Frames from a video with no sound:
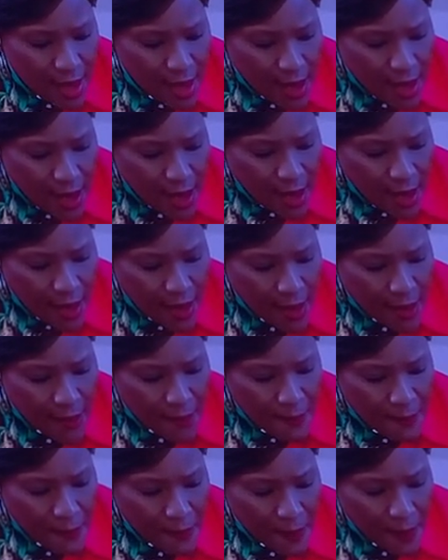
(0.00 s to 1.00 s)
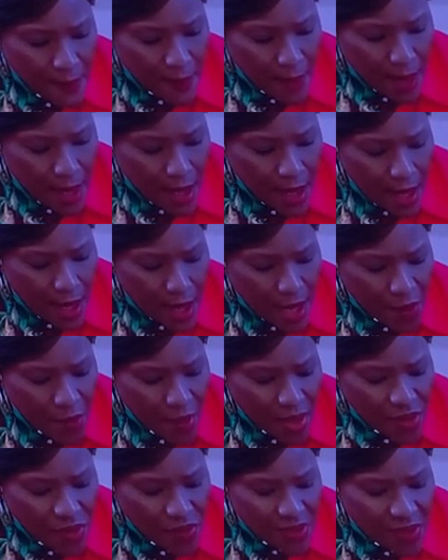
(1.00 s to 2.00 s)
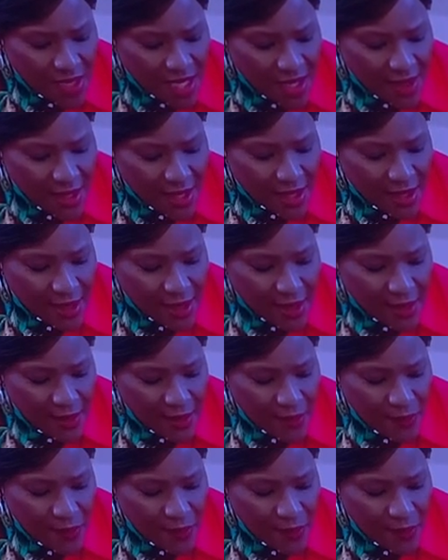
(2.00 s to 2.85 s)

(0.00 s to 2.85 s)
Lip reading: I want to say that